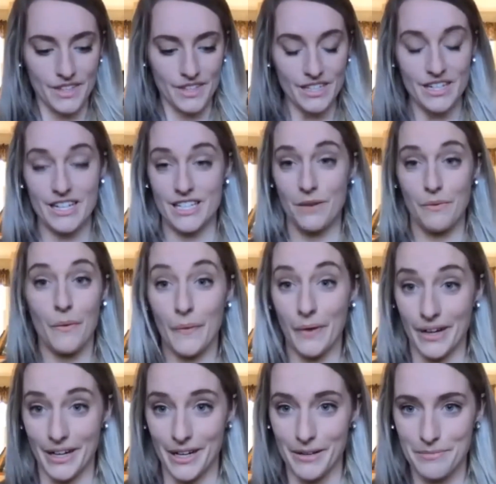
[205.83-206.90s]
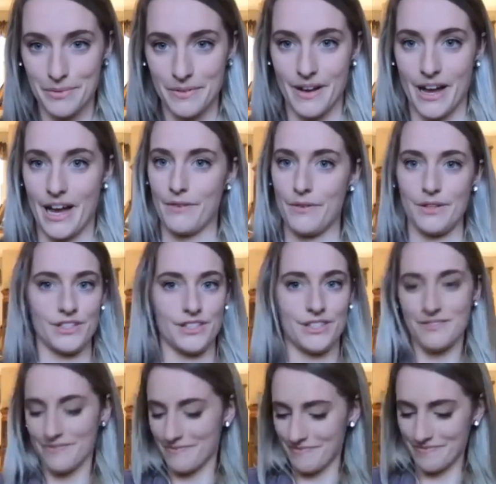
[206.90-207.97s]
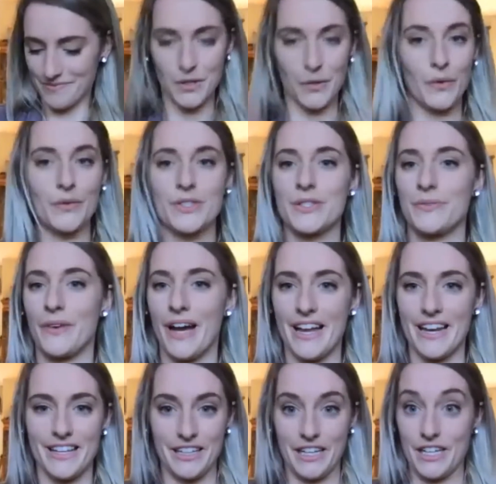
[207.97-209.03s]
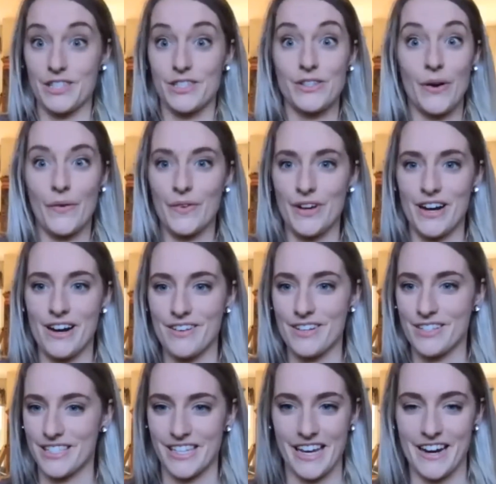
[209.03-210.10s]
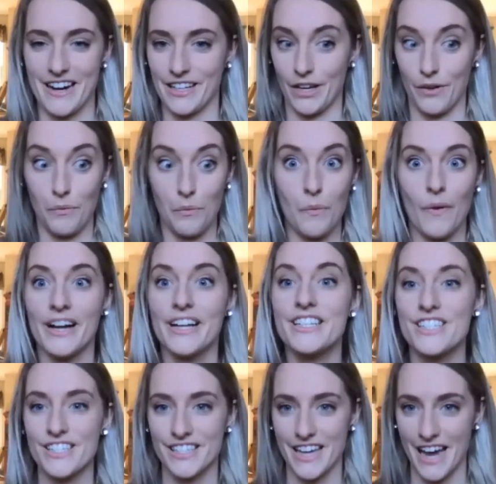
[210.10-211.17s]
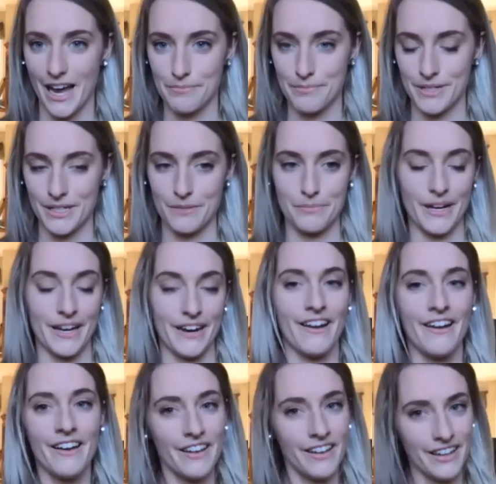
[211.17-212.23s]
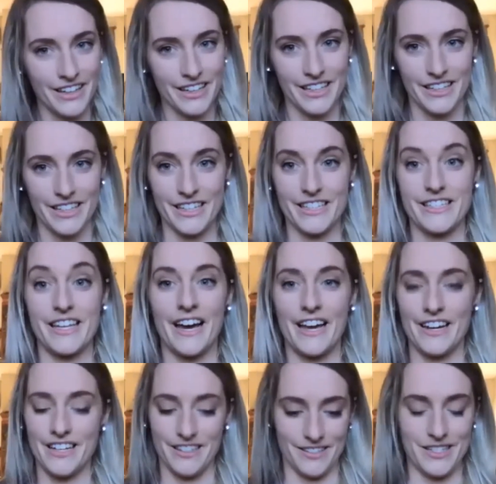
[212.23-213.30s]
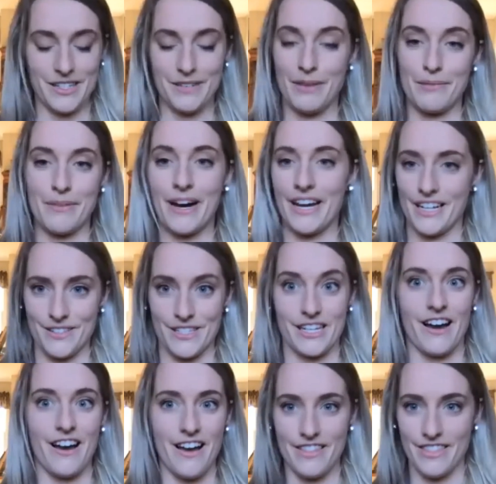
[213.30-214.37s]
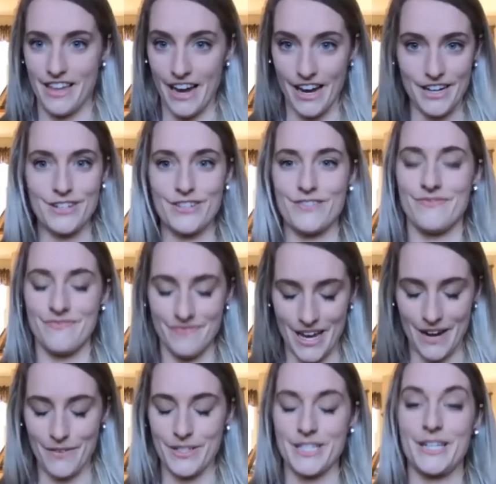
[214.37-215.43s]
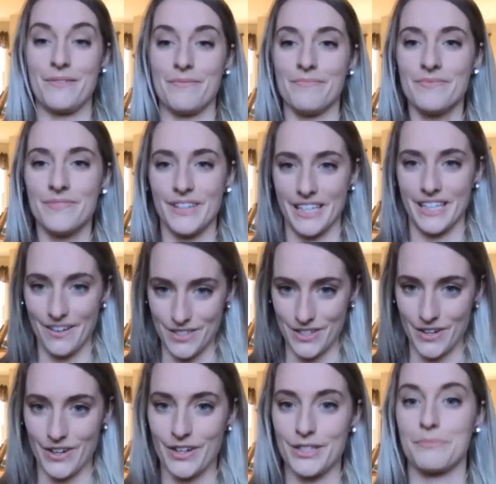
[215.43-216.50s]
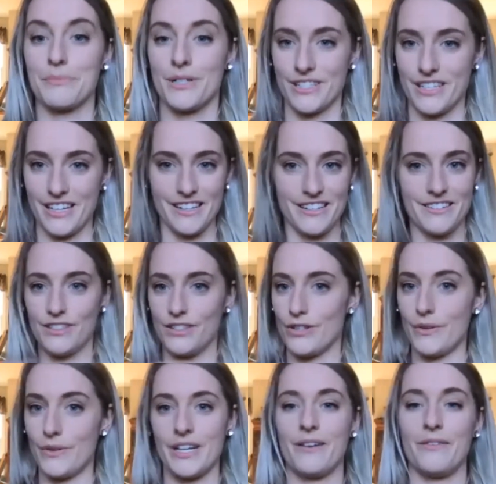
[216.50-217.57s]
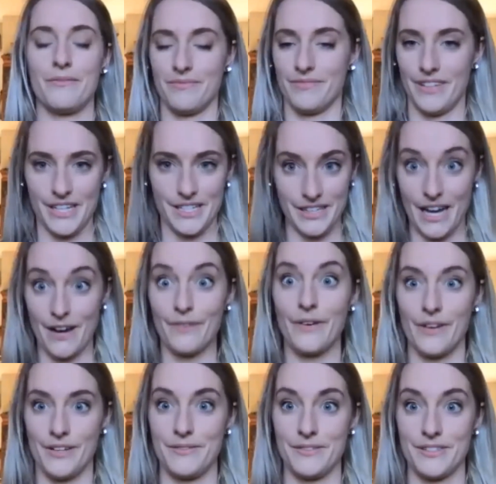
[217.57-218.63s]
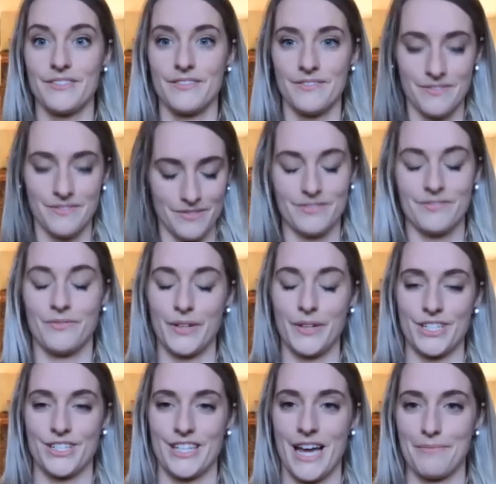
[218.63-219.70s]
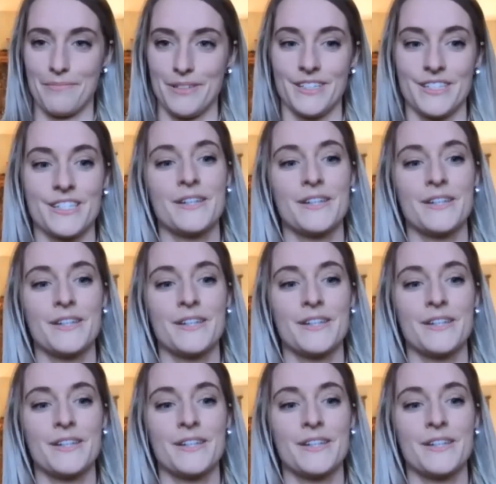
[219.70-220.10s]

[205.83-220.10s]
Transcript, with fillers: as I woke up, I was cold sweat, like so nervous, scared, like what just happened? But inside in my mind, I was like, I that was him. Like that was a hundred percent, no doubt. Like that was what just happened.